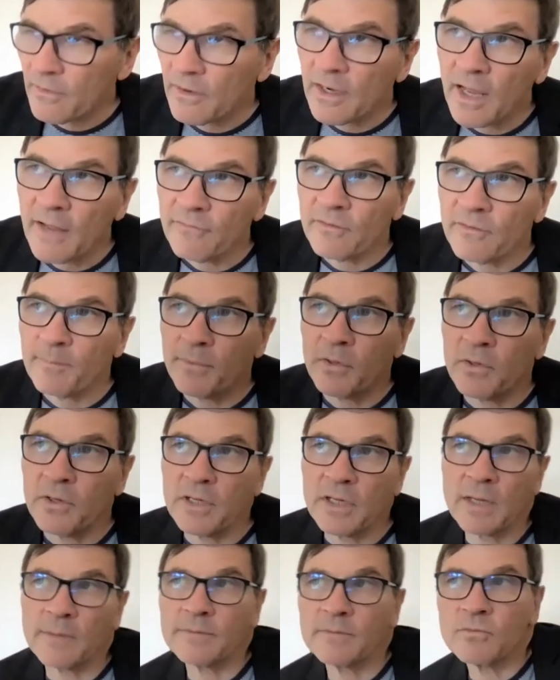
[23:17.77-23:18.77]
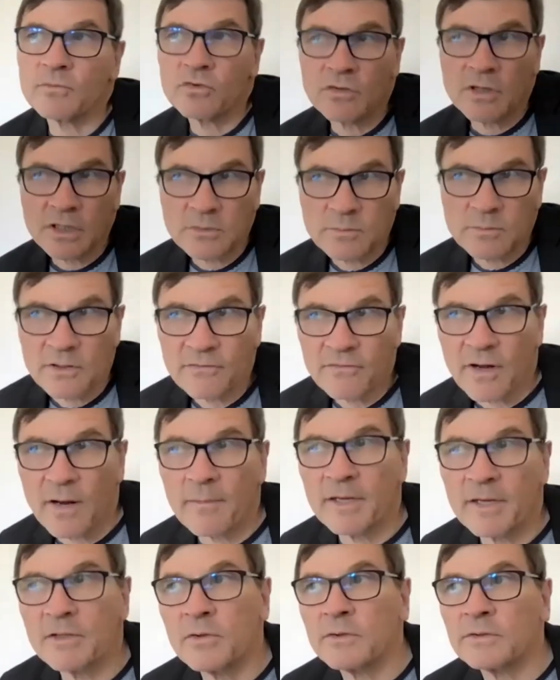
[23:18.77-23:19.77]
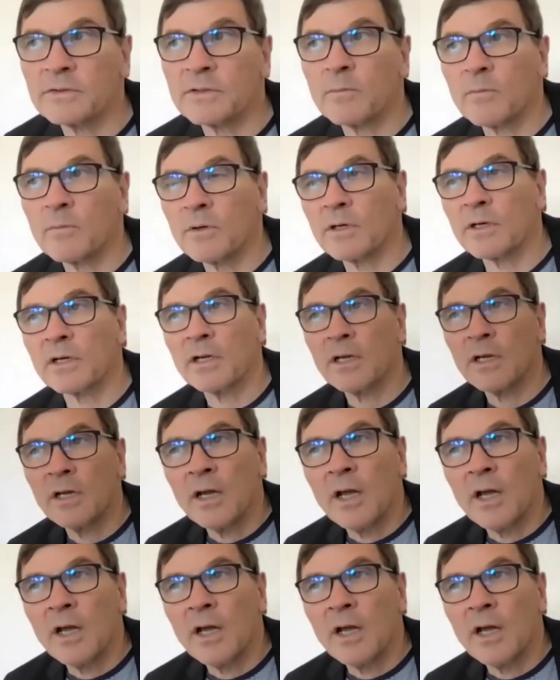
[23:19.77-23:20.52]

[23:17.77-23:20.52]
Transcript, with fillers: And after building up some trust with the family, doing some work,